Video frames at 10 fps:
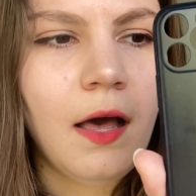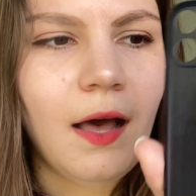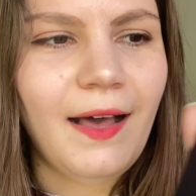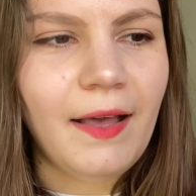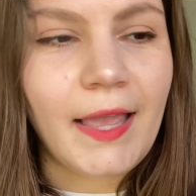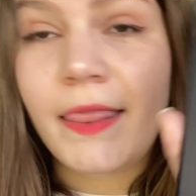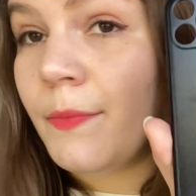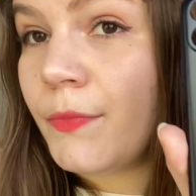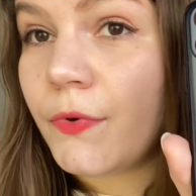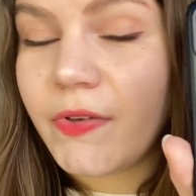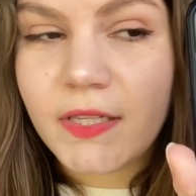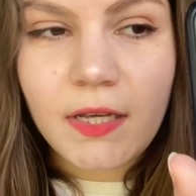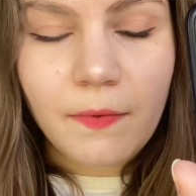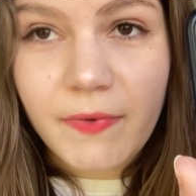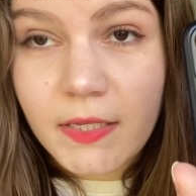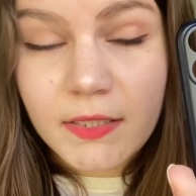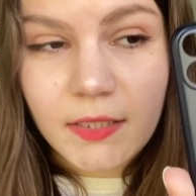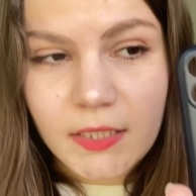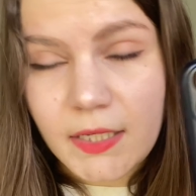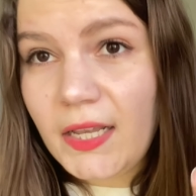uh, in the movies, obviously,
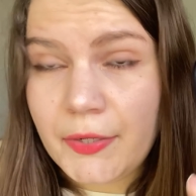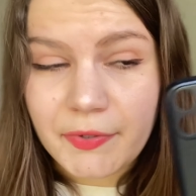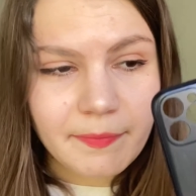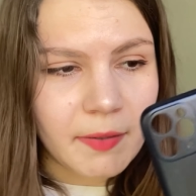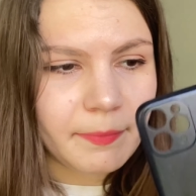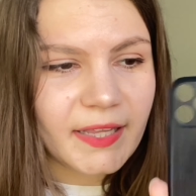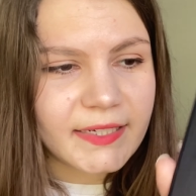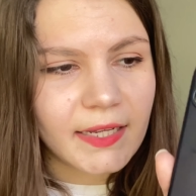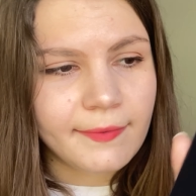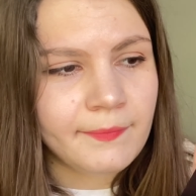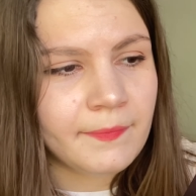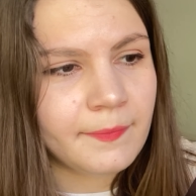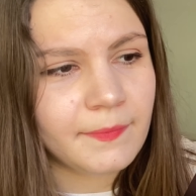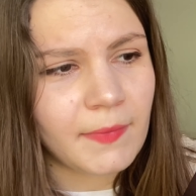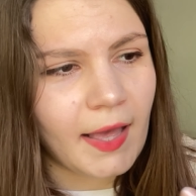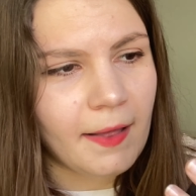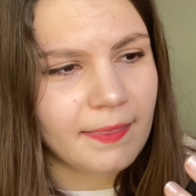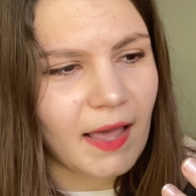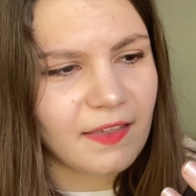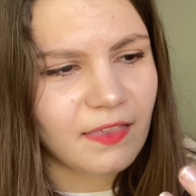because Alan Rickman played him.
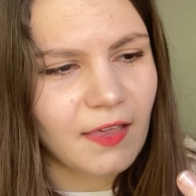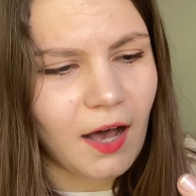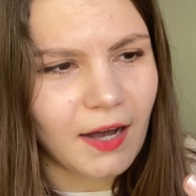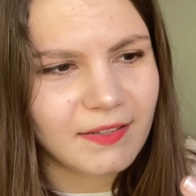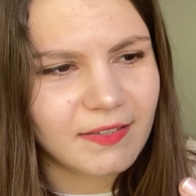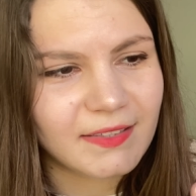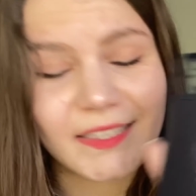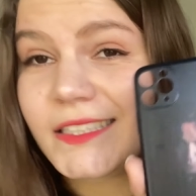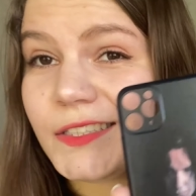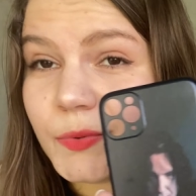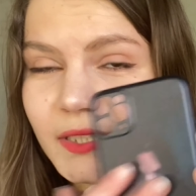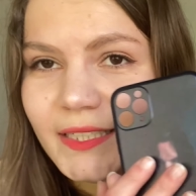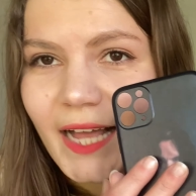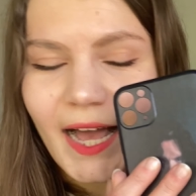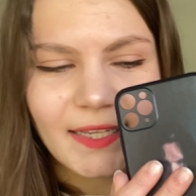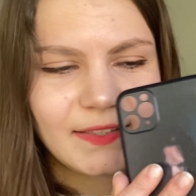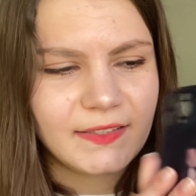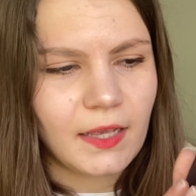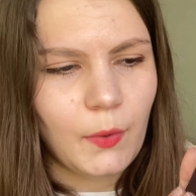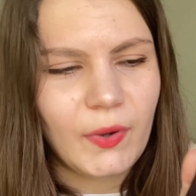And I thought this is really nice
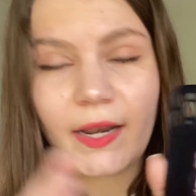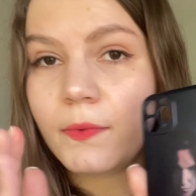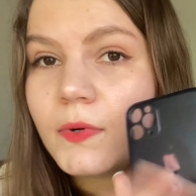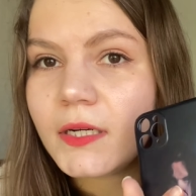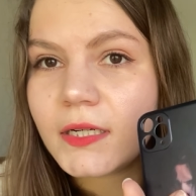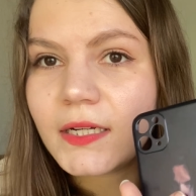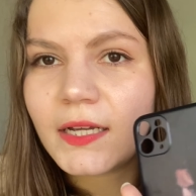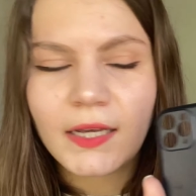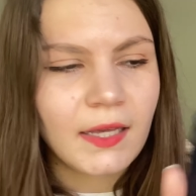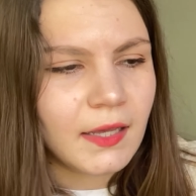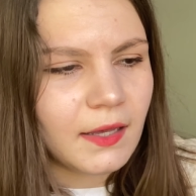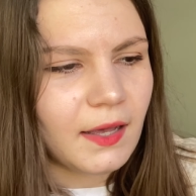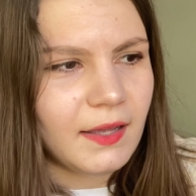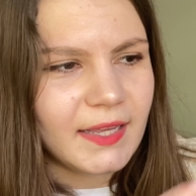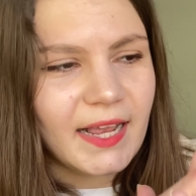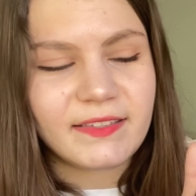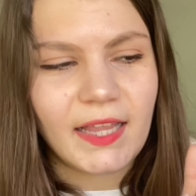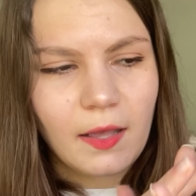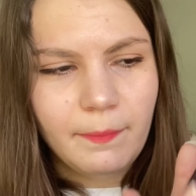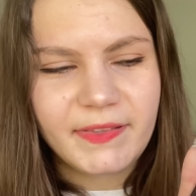uh, when I work. Uh, it has
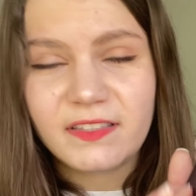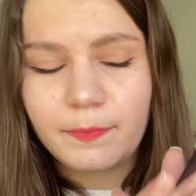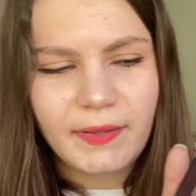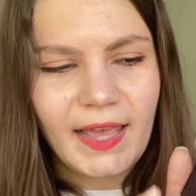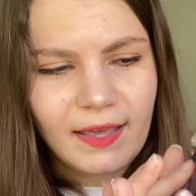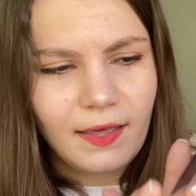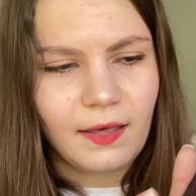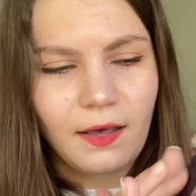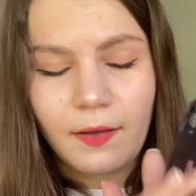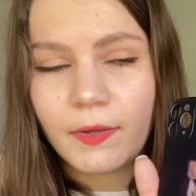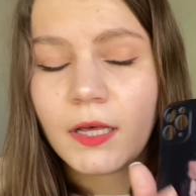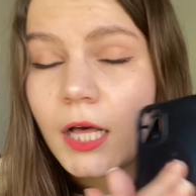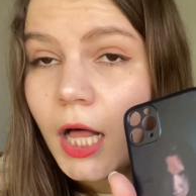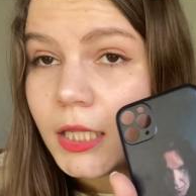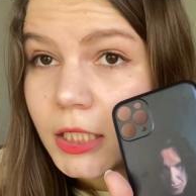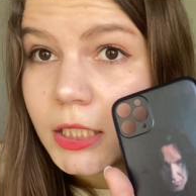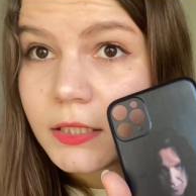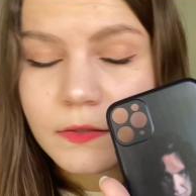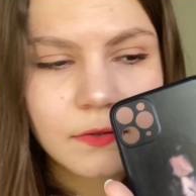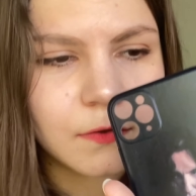like a, this black um, color,
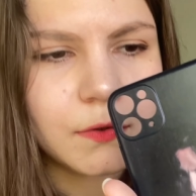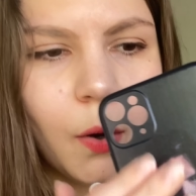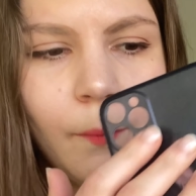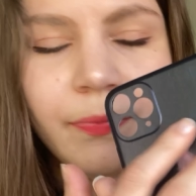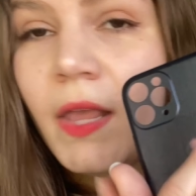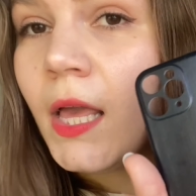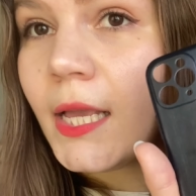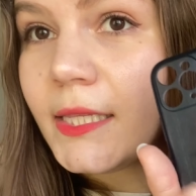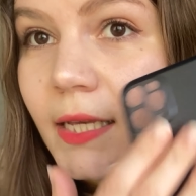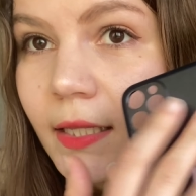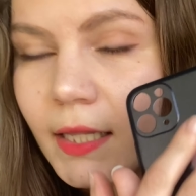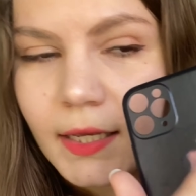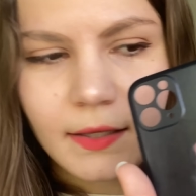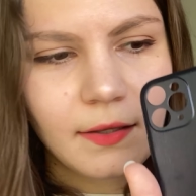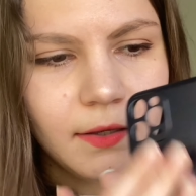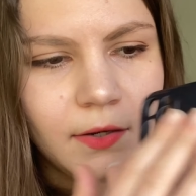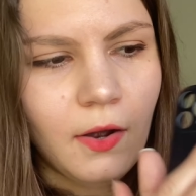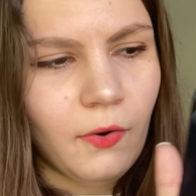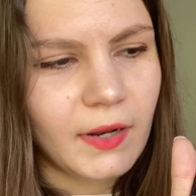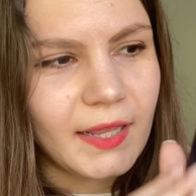so it can, like, you
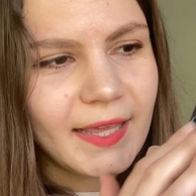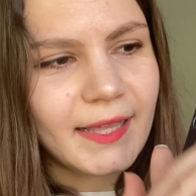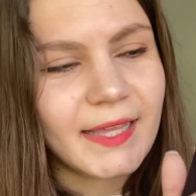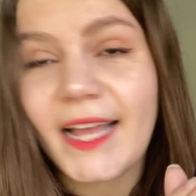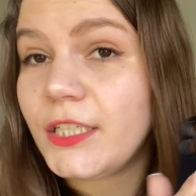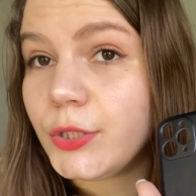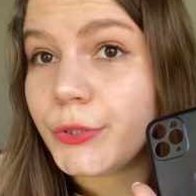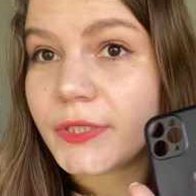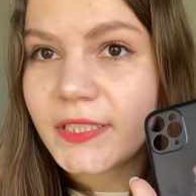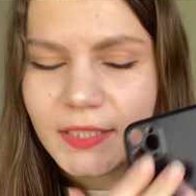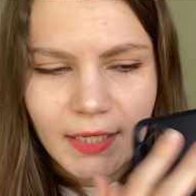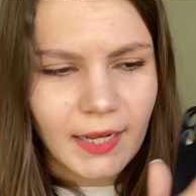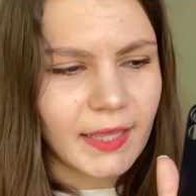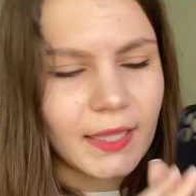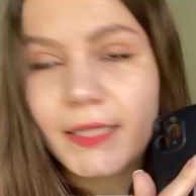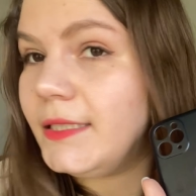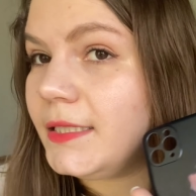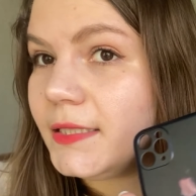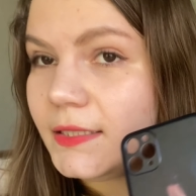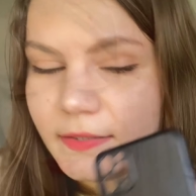know, get dirty and I can clean
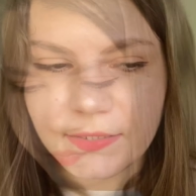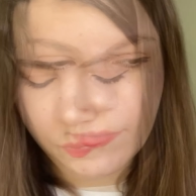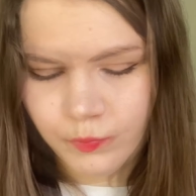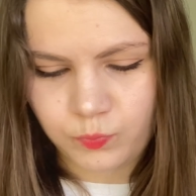it easily.